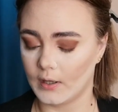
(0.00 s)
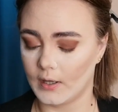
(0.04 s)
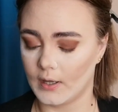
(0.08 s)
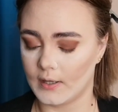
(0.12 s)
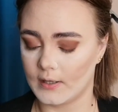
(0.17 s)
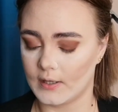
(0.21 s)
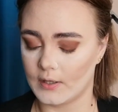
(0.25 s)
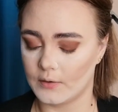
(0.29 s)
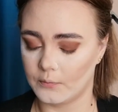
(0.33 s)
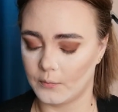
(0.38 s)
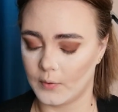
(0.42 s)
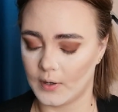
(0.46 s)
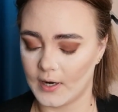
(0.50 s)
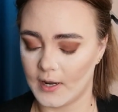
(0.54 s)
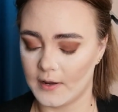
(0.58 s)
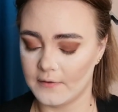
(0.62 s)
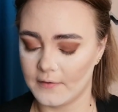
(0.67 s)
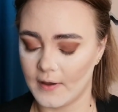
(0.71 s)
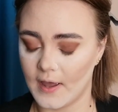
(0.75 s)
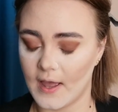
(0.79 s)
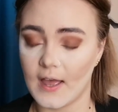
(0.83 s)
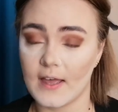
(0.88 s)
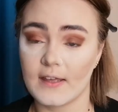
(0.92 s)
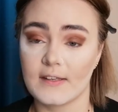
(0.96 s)
And then
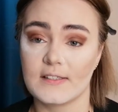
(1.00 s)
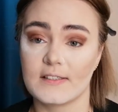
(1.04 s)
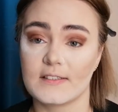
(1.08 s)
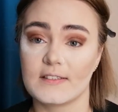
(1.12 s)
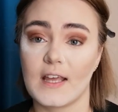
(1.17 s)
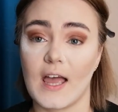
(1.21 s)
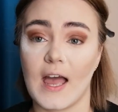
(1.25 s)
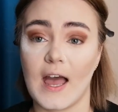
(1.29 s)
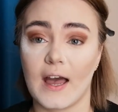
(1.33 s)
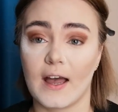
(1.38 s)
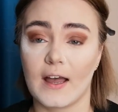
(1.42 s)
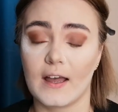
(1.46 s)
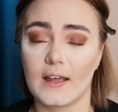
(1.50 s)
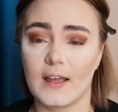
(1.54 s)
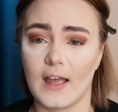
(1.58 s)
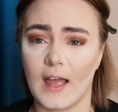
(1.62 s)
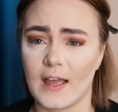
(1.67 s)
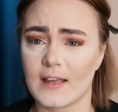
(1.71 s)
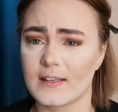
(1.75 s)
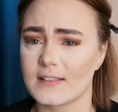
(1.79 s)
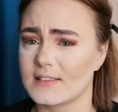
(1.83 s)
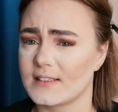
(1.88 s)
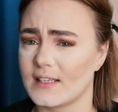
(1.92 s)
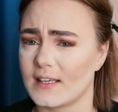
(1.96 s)
whatever is
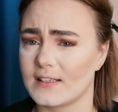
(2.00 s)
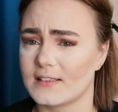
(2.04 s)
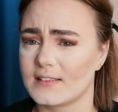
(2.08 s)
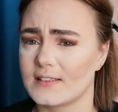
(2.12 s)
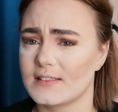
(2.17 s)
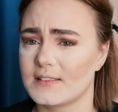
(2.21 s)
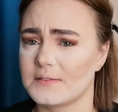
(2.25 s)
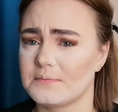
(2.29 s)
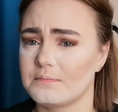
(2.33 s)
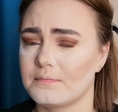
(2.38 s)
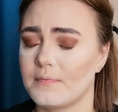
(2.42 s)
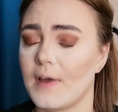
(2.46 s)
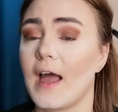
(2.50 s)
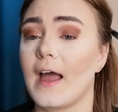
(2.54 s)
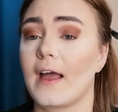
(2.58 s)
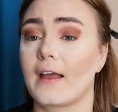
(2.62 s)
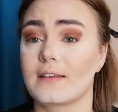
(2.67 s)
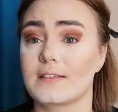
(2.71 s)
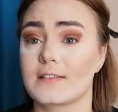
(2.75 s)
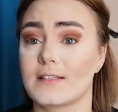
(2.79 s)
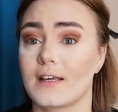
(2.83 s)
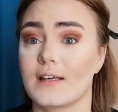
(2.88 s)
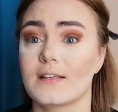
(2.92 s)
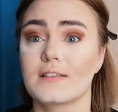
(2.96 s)

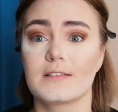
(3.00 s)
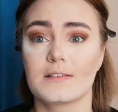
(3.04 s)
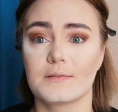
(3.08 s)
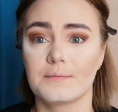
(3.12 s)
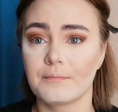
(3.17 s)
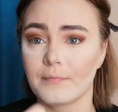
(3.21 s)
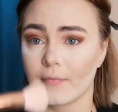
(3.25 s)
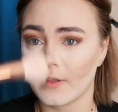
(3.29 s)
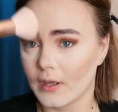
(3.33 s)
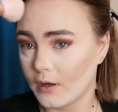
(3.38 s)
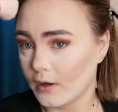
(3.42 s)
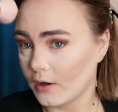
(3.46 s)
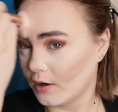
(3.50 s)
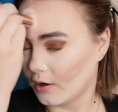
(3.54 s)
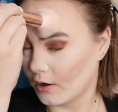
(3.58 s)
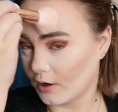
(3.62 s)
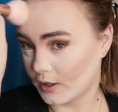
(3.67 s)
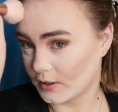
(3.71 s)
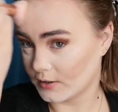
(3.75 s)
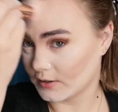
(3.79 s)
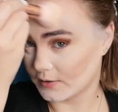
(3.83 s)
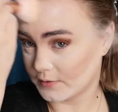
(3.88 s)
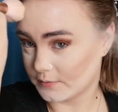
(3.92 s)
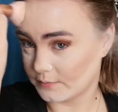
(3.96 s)
excess
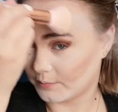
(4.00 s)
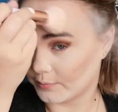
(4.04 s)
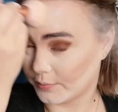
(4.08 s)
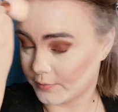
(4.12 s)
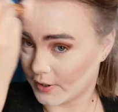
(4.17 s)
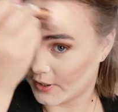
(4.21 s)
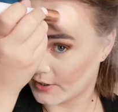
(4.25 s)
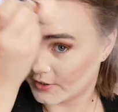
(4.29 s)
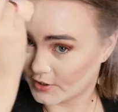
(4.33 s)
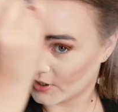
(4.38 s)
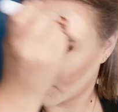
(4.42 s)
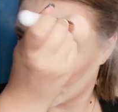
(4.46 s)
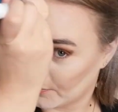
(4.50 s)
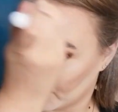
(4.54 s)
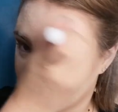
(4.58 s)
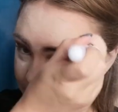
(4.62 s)
on the brush, I